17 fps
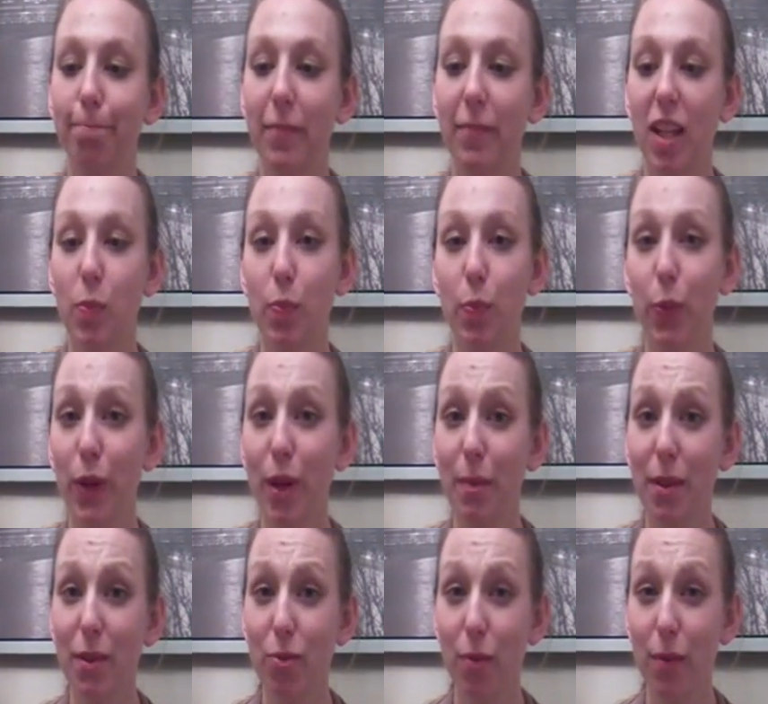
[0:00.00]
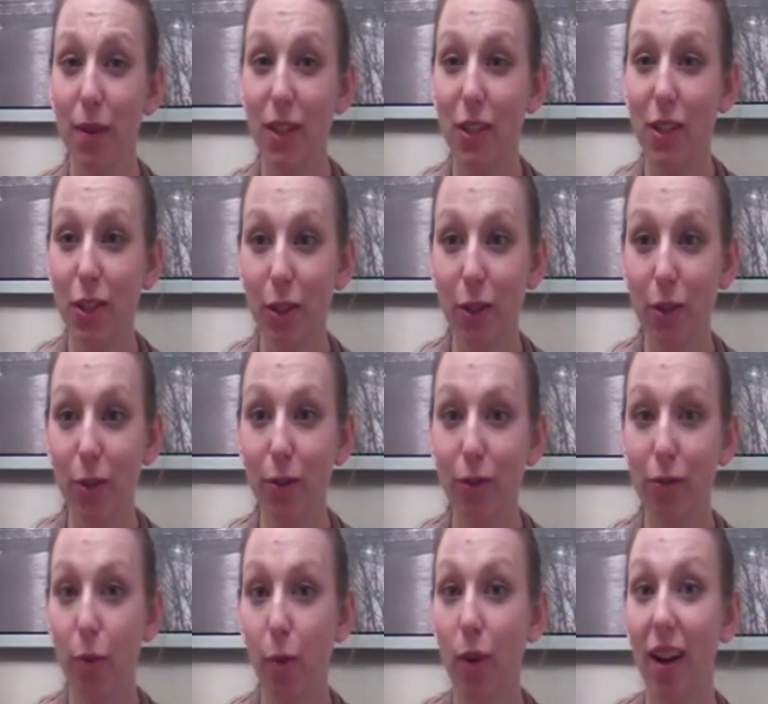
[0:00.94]
that's pretty much what we do
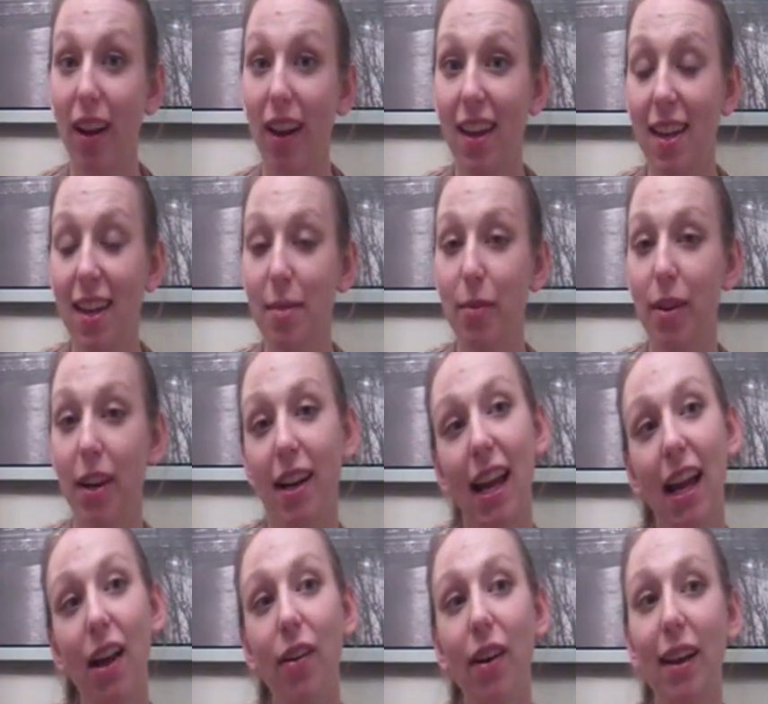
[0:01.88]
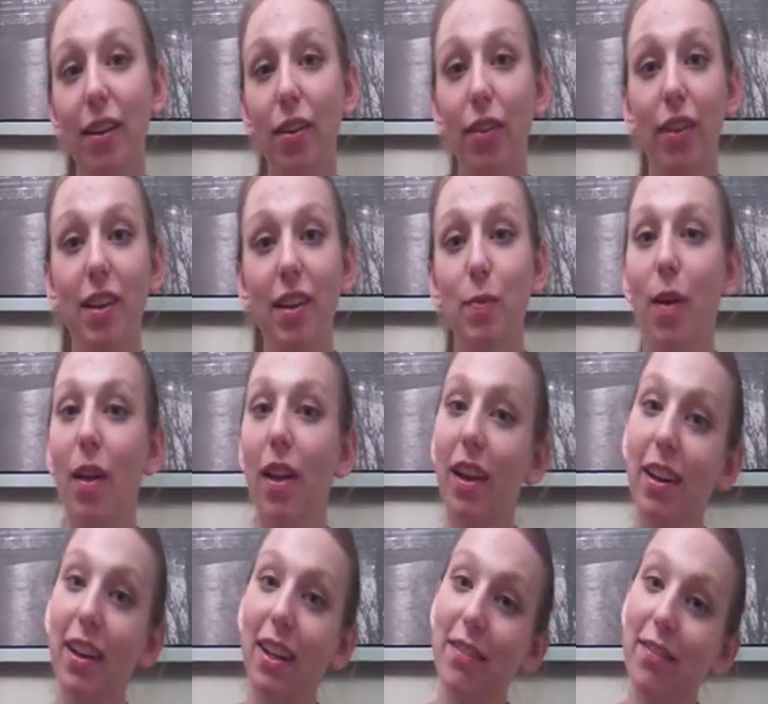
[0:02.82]
for him right now. I know that it's
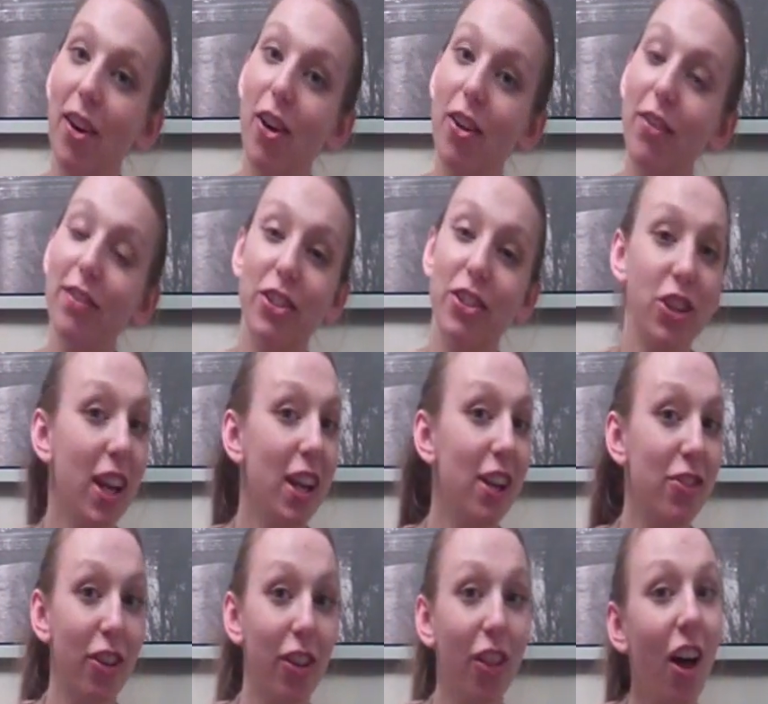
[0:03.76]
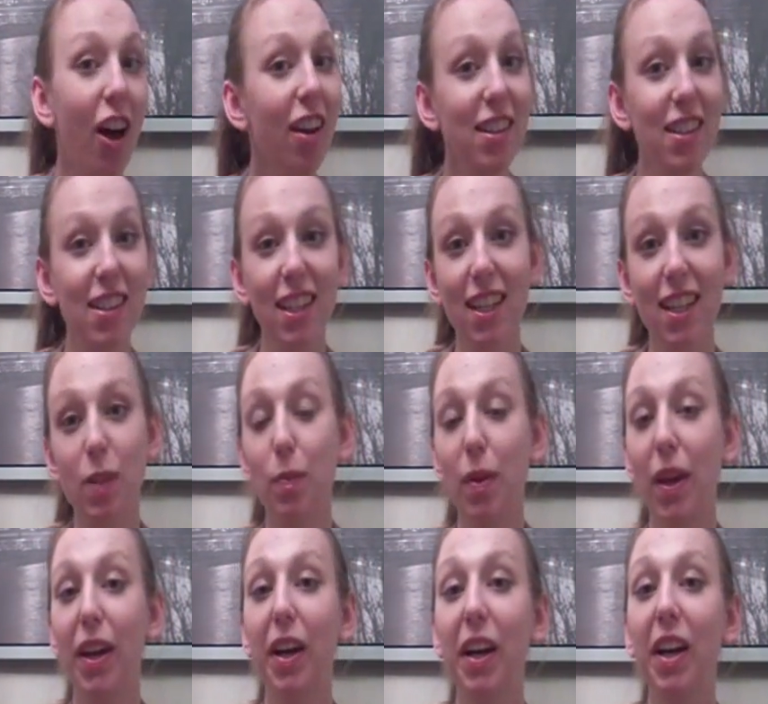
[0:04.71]
probably going to evolve and change a lot as he gets
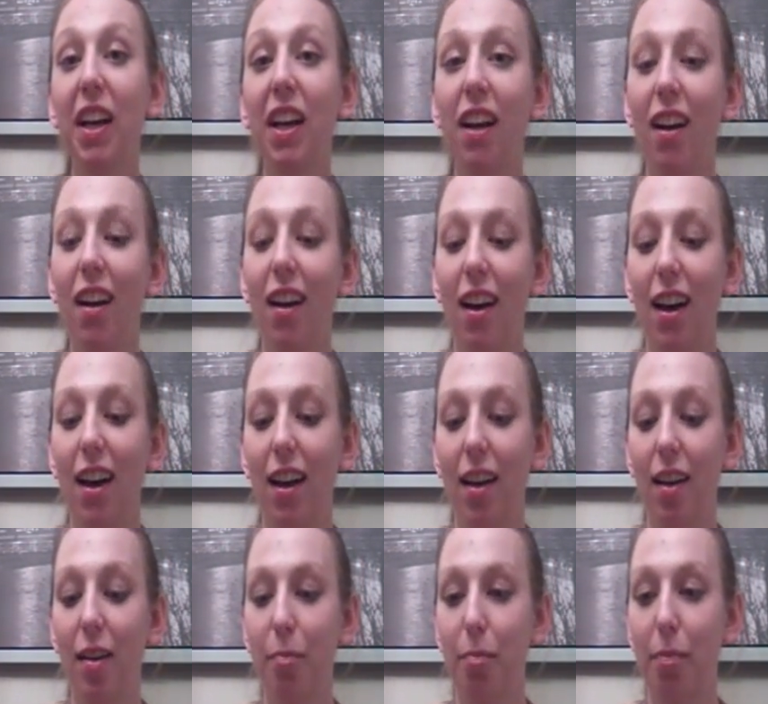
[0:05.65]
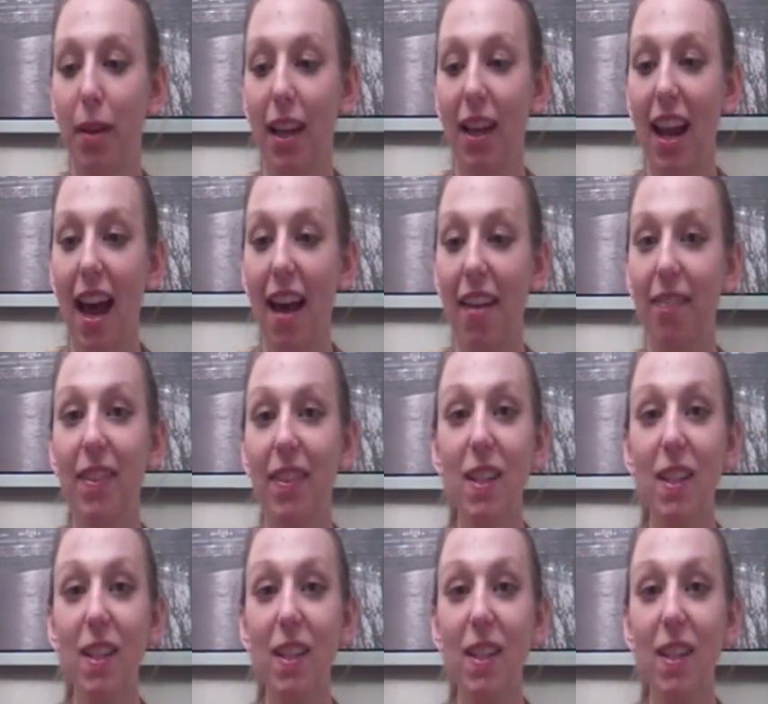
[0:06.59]
bigger, but at